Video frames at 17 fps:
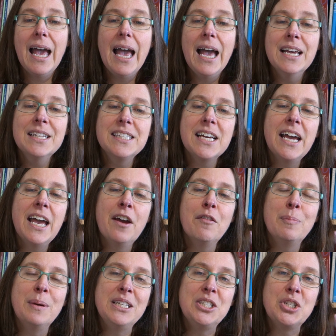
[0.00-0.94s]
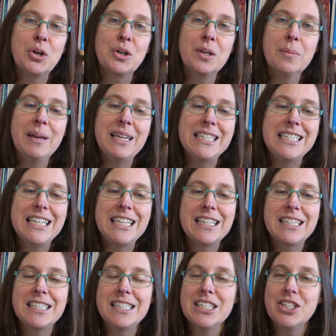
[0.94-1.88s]
As I have been documenting
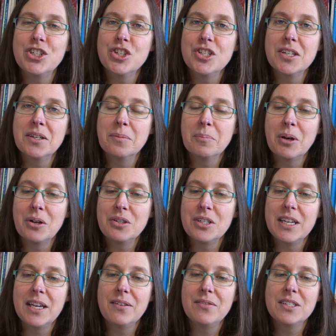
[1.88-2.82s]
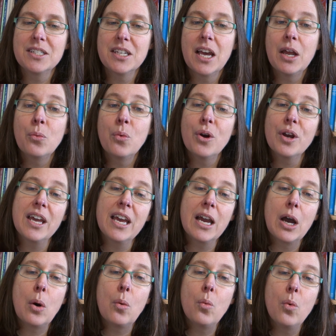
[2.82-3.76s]
the stitches and motifs and working
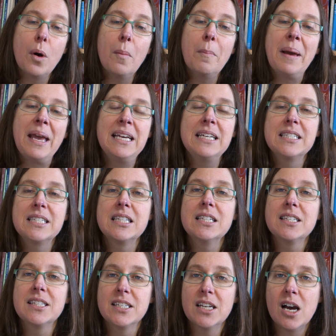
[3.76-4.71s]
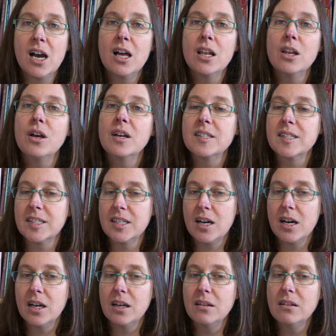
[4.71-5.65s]
out what makes the style a
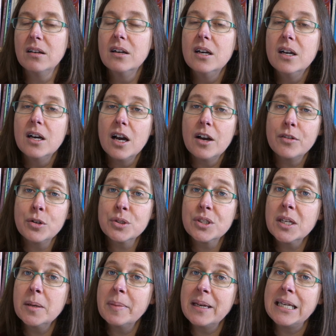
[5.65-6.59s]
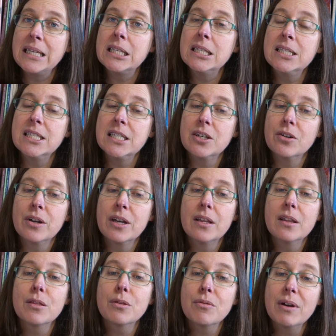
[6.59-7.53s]
style, I've also been
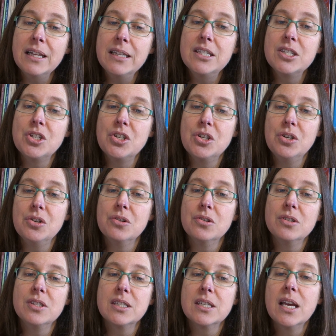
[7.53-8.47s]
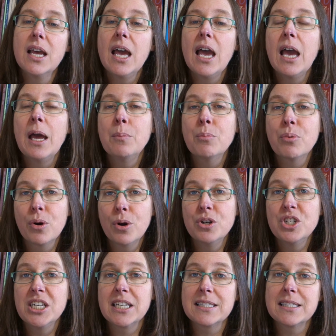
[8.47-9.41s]
considering threads to use and
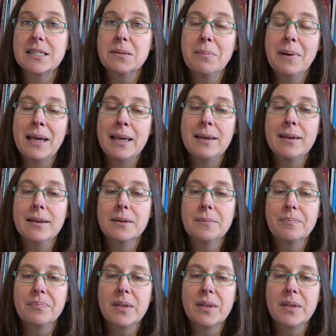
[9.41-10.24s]
projects to make.